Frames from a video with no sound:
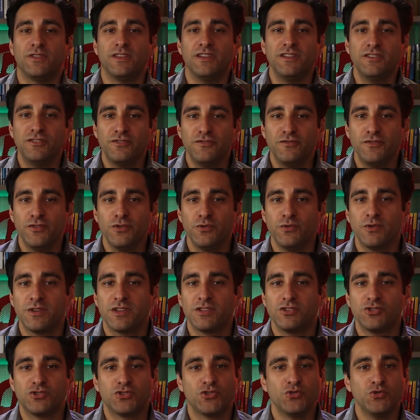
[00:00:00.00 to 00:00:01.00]
the interviewer
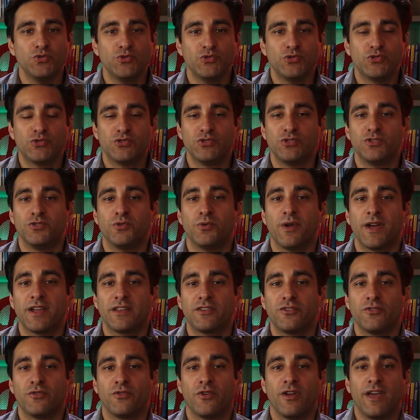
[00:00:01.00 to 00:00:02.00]
can choose to
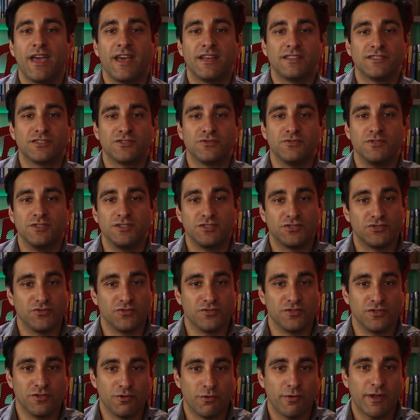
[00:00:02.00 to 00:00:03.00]
direct your answer in a
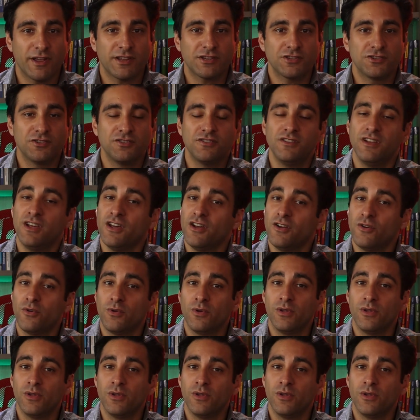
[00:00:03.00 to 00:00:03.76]
certain direction.